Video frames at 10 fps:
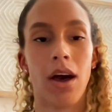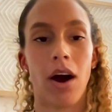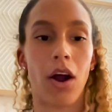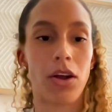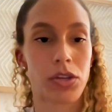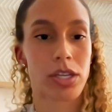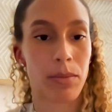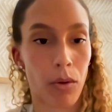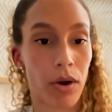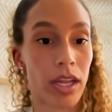are also
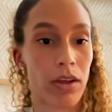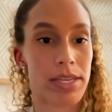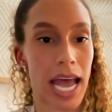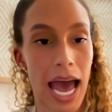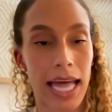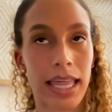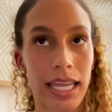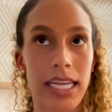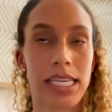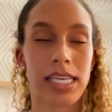supporting those
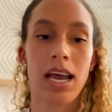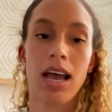athletes